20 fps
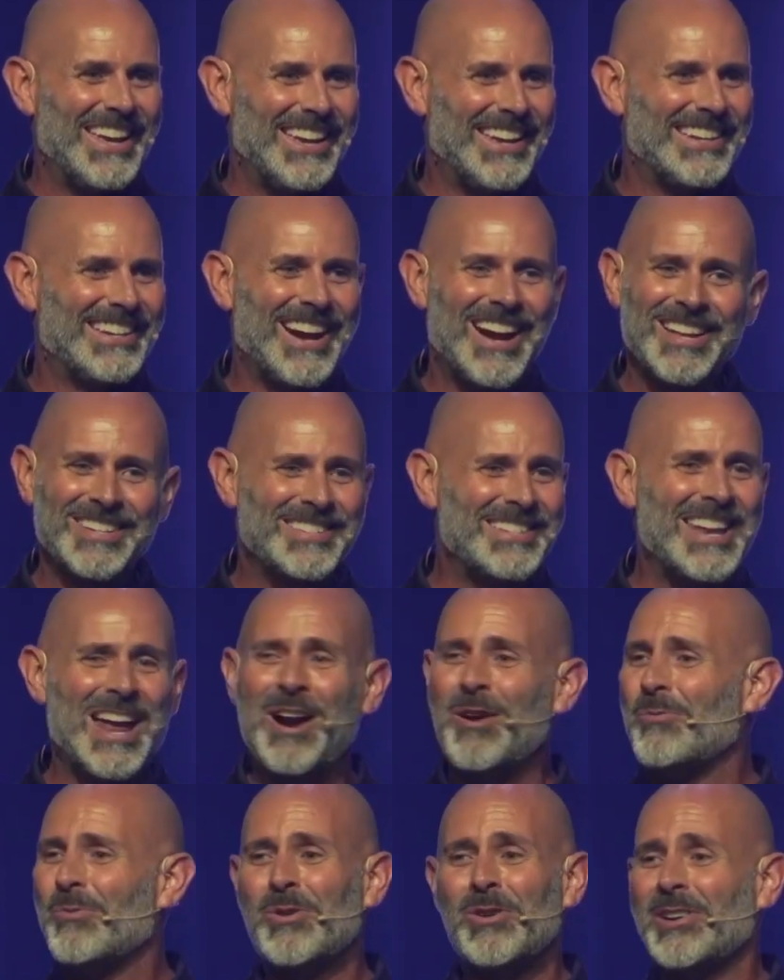And God's
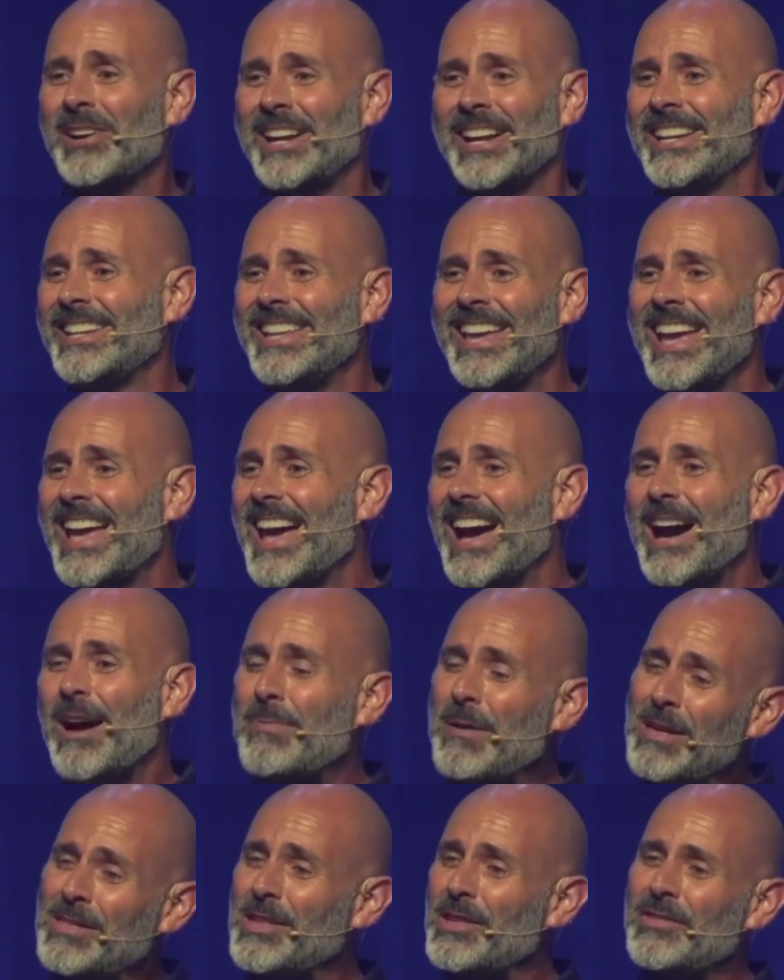not worried
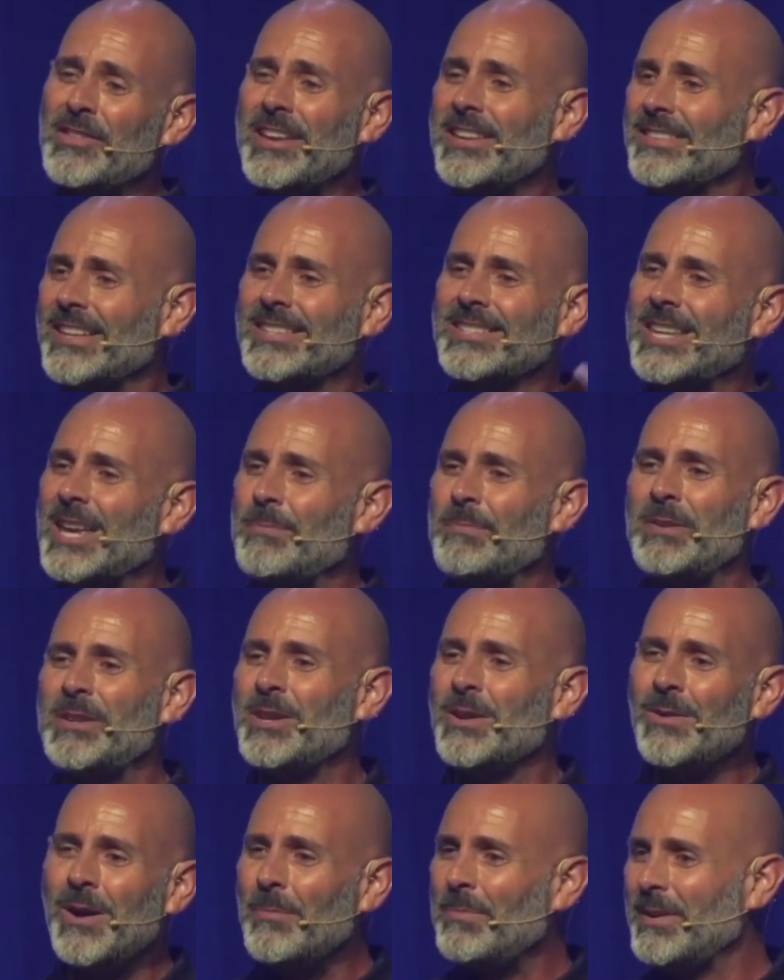about the thing that's keeping
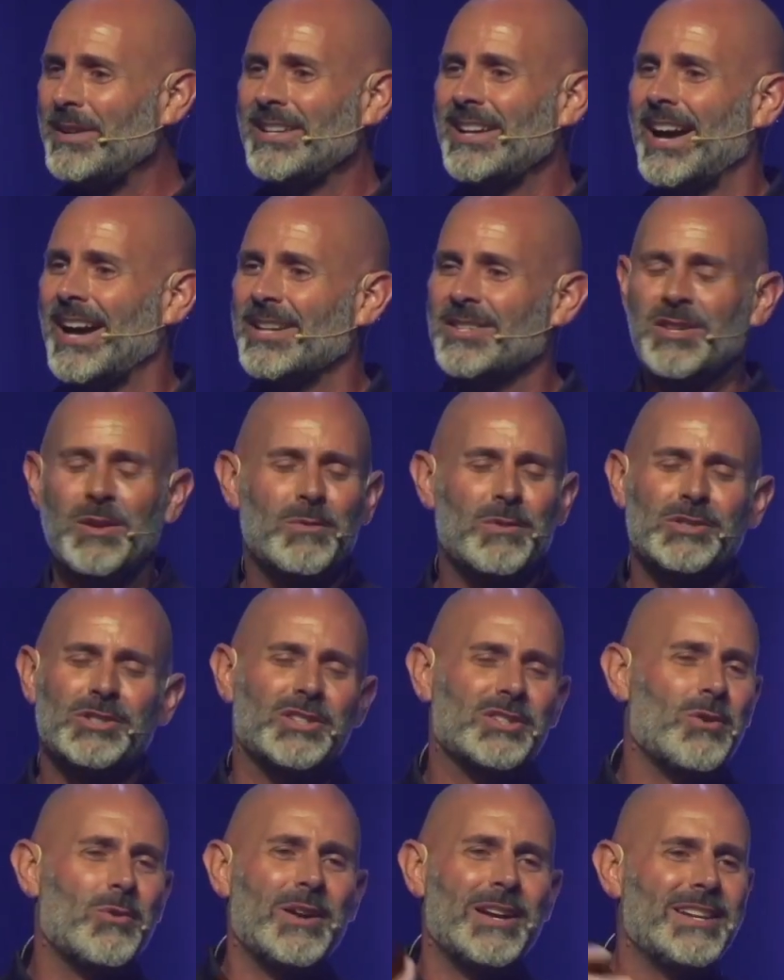you up at night. So we'll
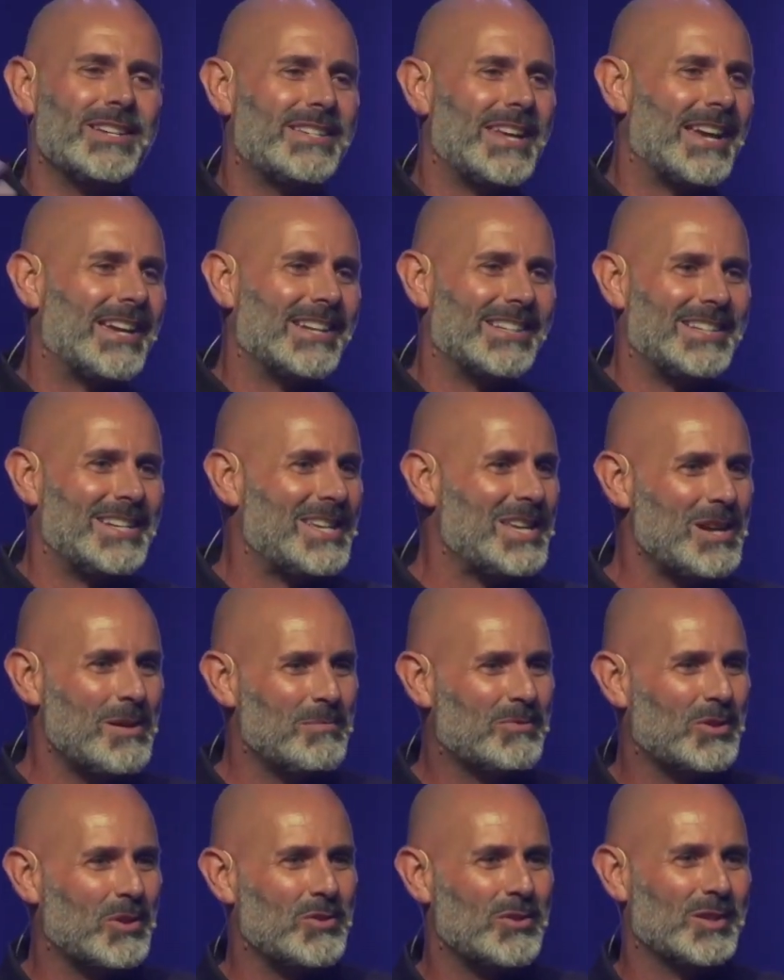just go ahead and take it to him
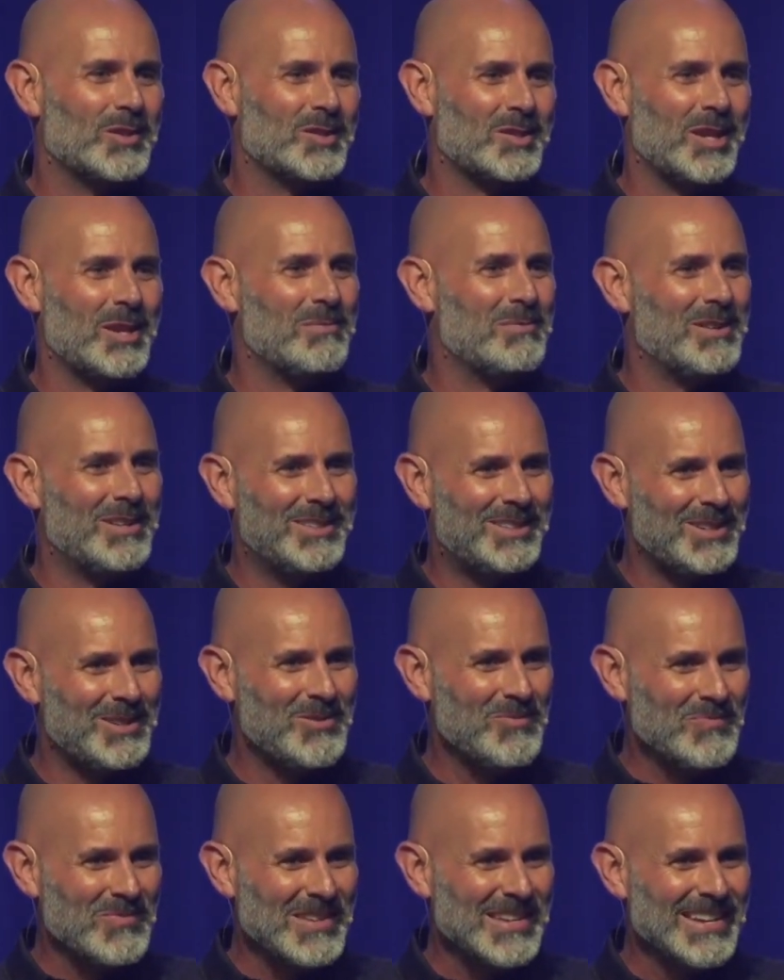so you can sleep good too.
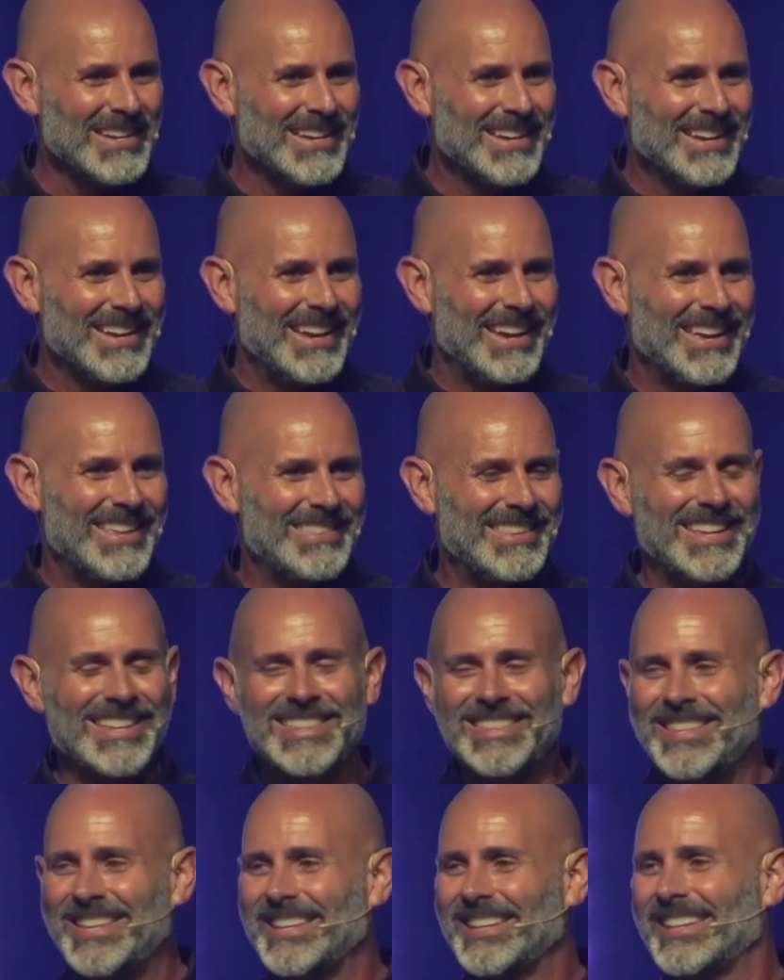And then,
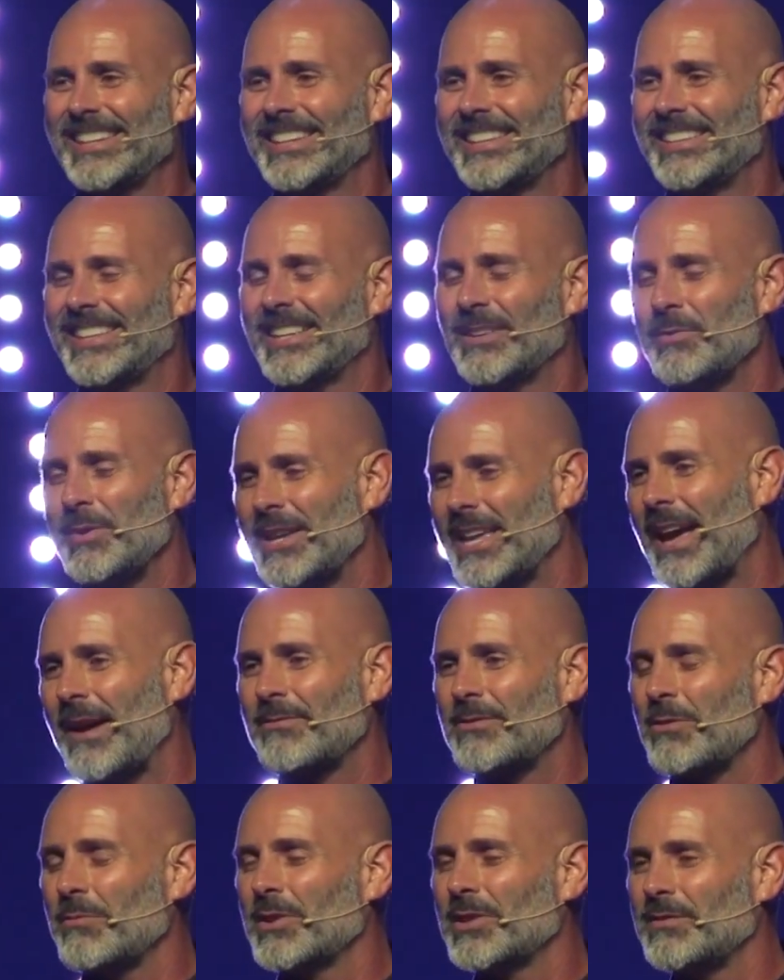then the week
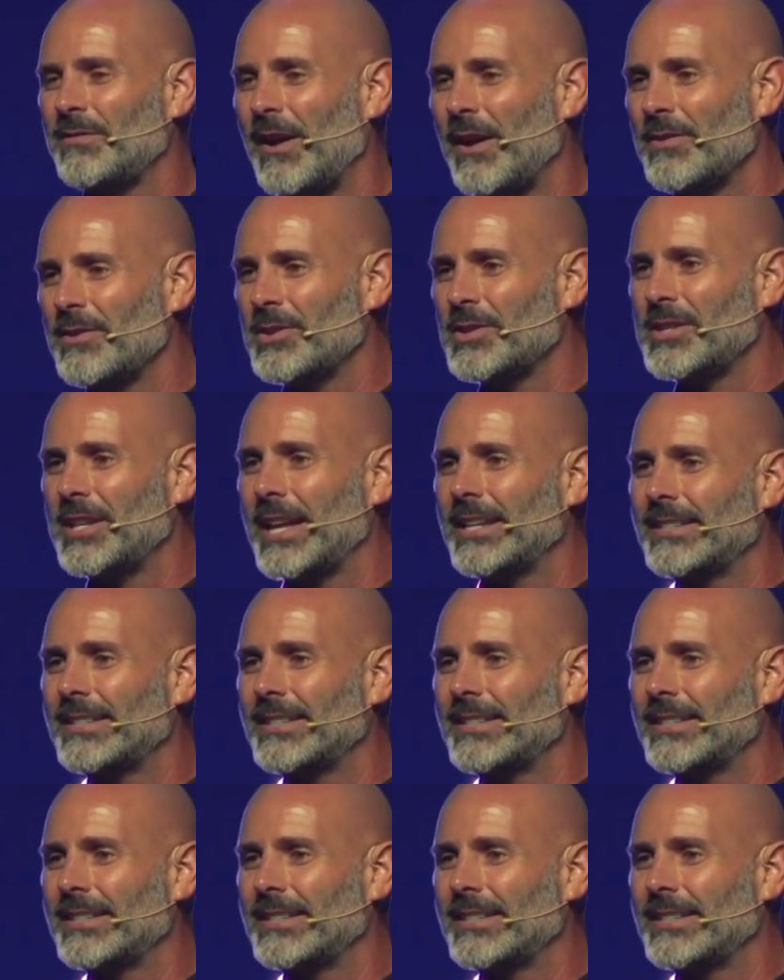after was Father's Day.